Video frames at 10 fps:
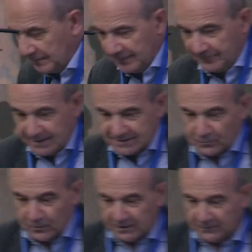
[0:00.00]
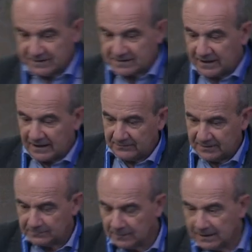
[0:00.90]
the best way of
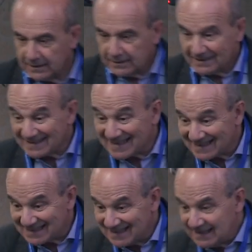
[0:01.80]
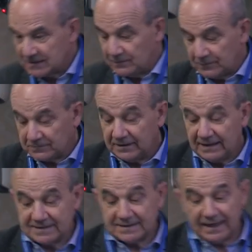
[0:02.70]
describing the success of what we
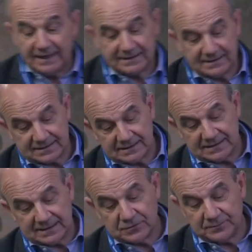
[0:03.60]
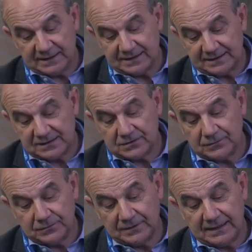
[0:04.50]
have done is just to pay
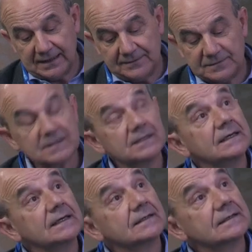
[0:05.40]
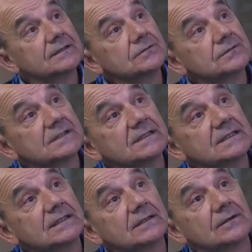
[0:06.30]
attention to the names that you
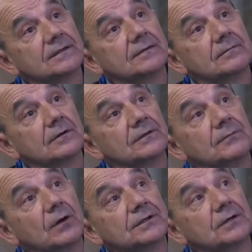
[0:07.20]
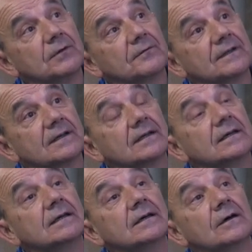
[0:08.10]
see on the, on the bottom of the,
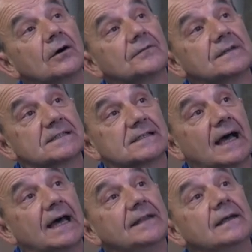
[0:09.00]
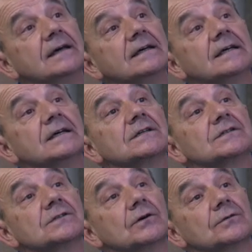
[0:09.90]
of the slide.
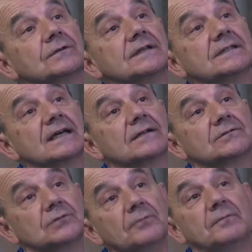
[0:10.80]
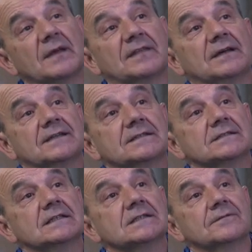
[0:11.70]
So these are top
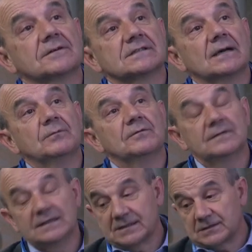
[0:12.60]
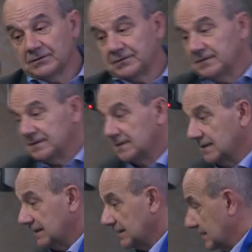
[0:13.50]
mathematicians. For example, Felix Otto is
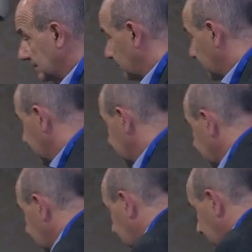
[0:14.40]
a, a professor at